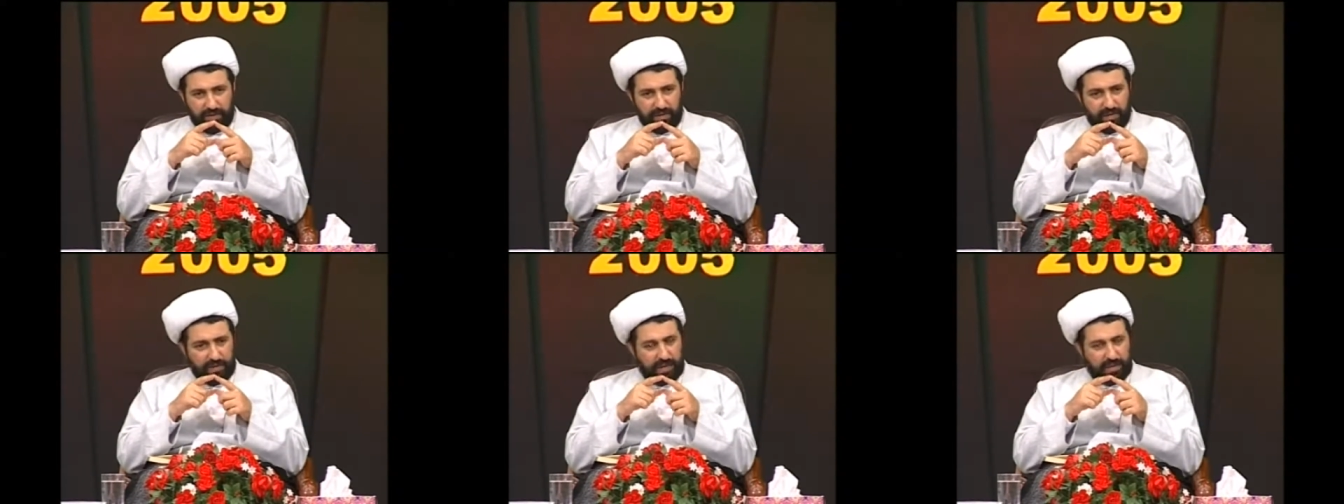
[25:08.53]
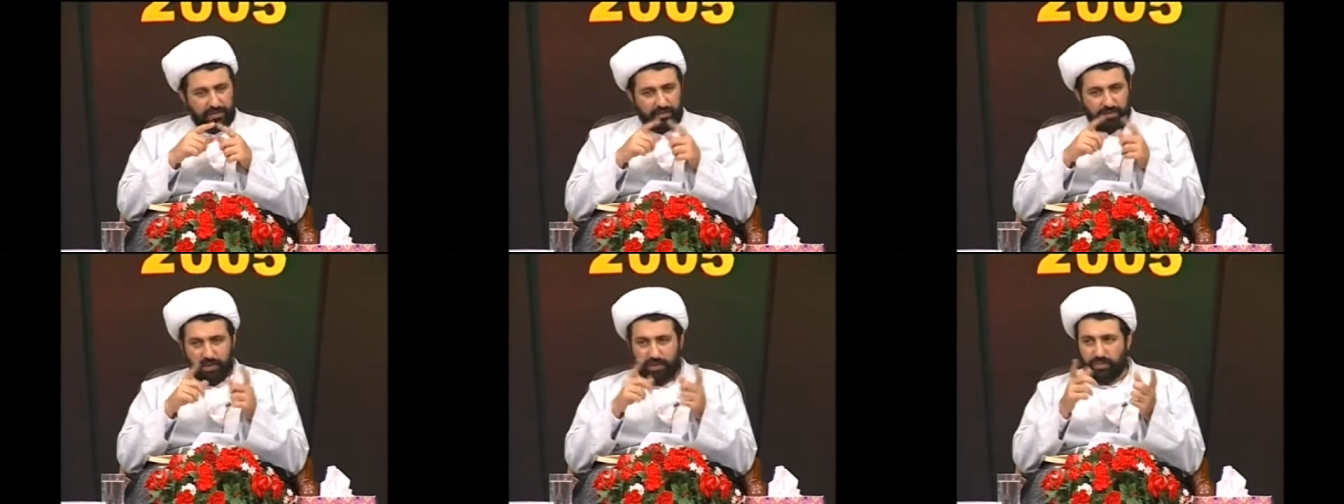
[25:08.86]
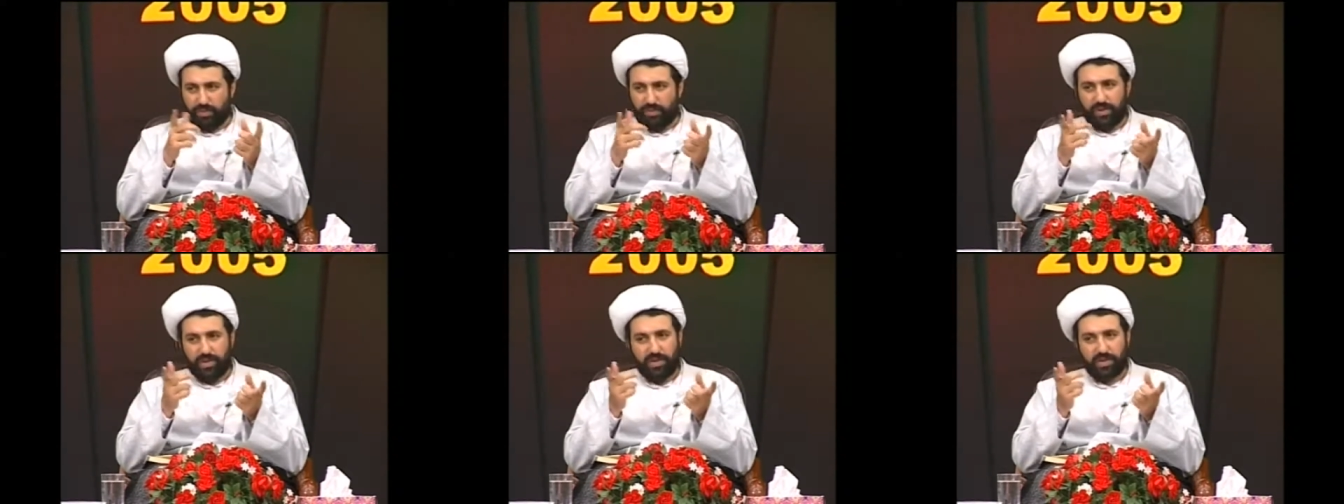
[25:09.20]
that we do
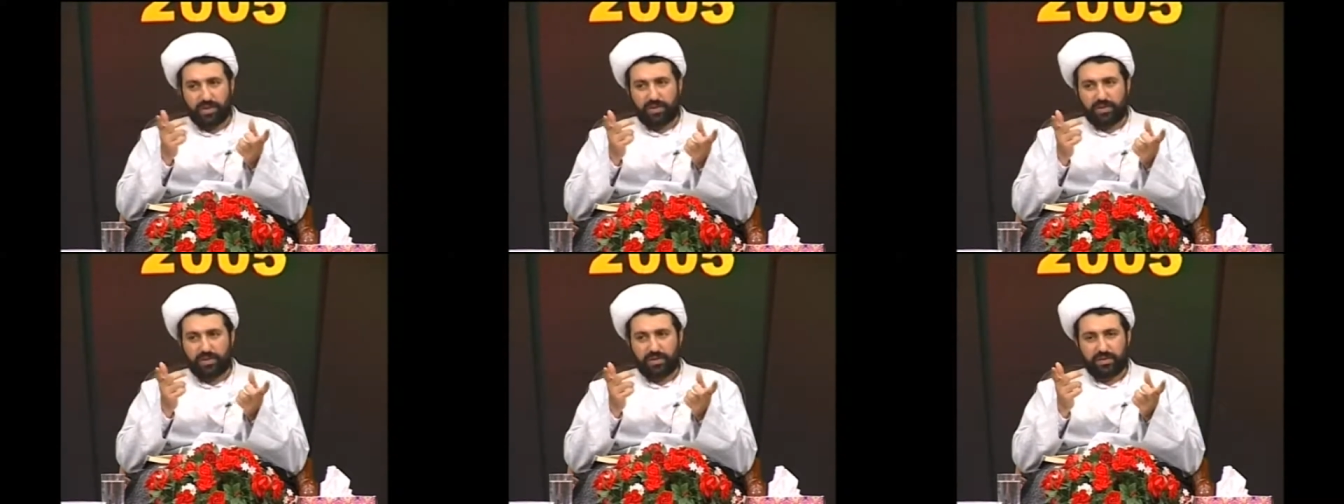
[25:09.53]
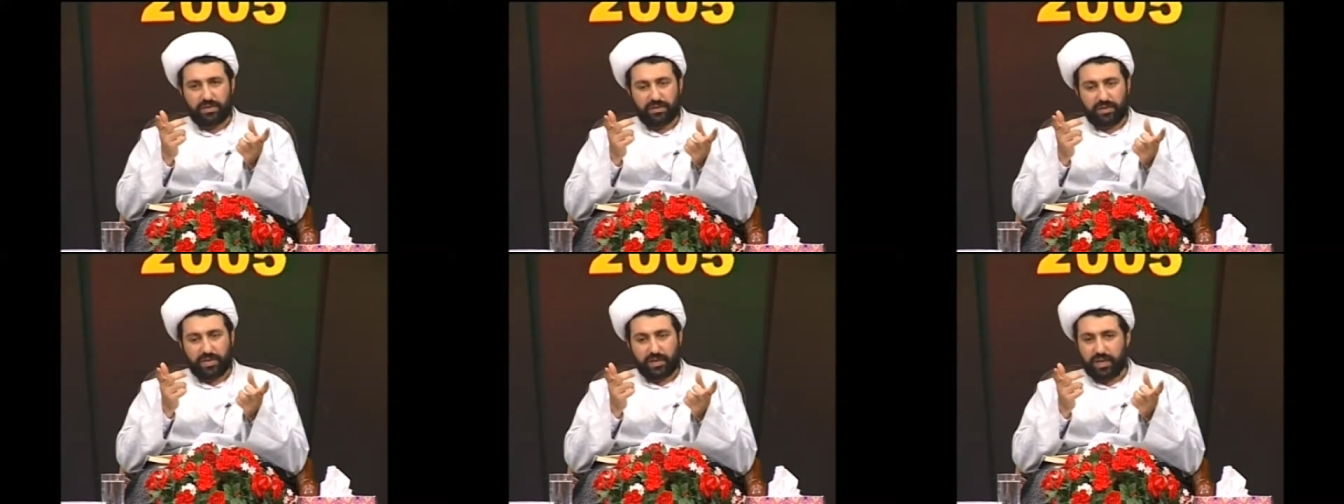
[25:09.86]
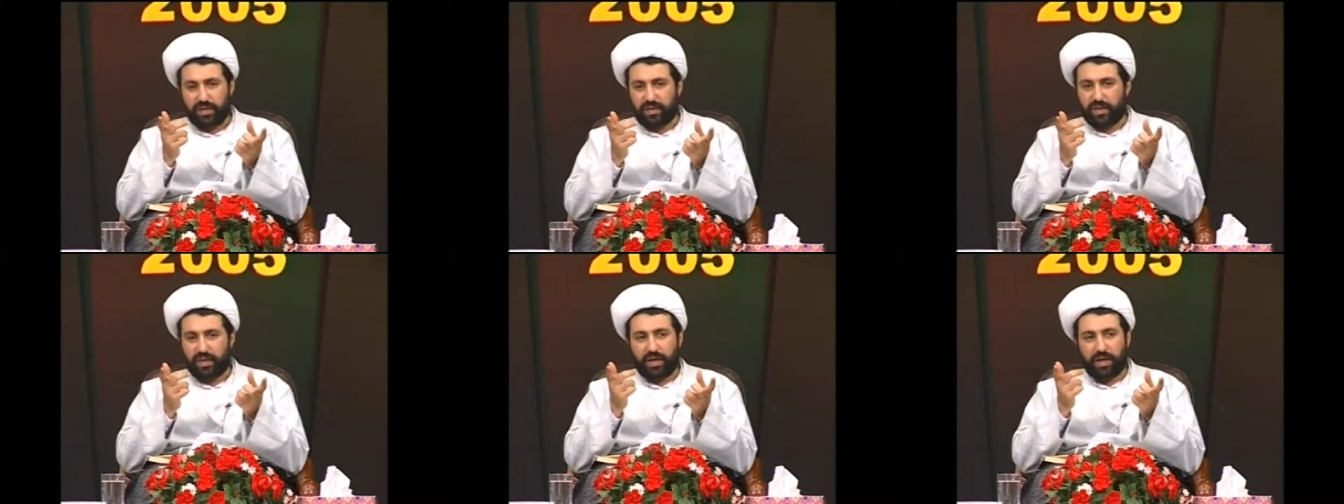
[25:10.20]
these things
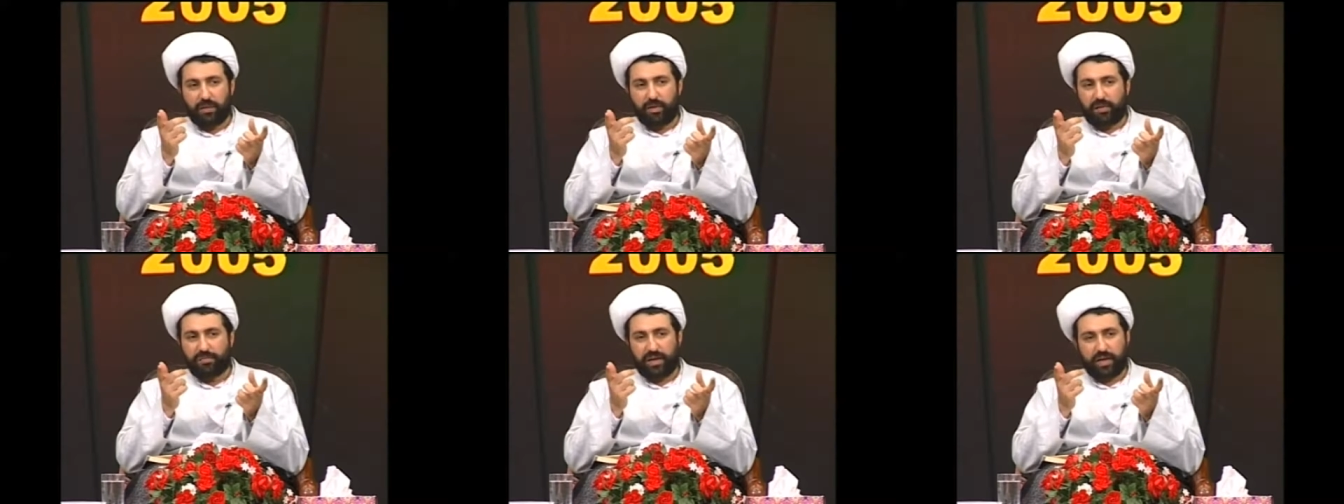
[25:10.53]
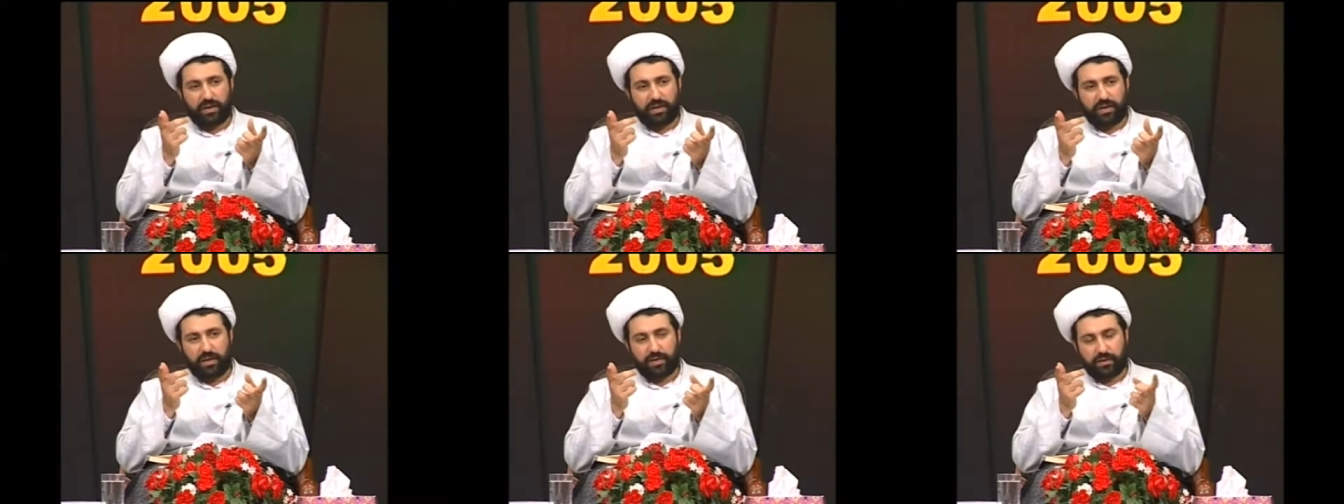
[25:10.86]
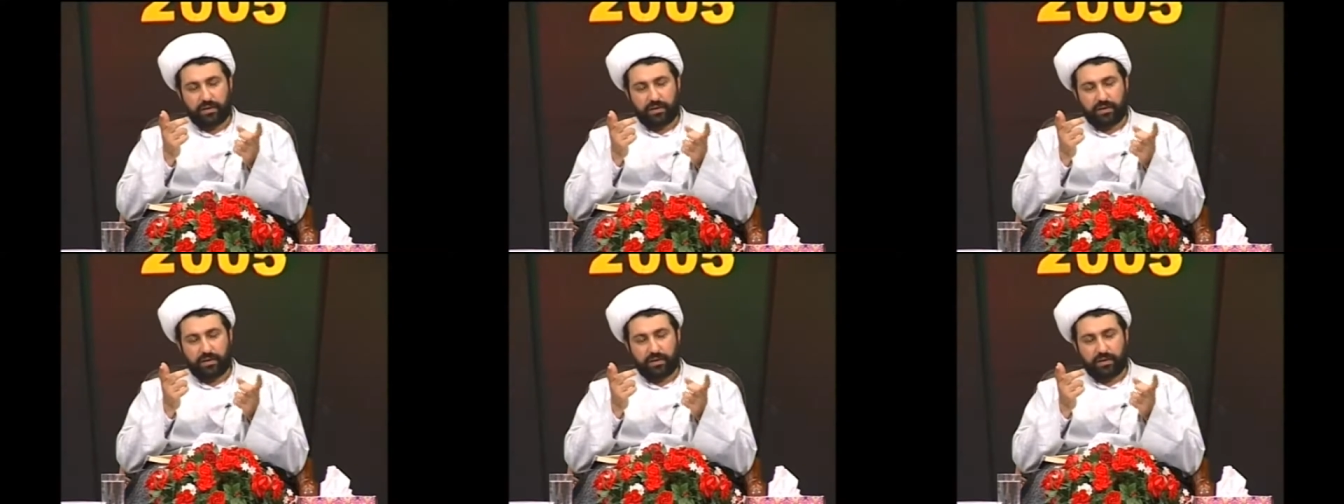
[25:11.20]
in the name of Allah.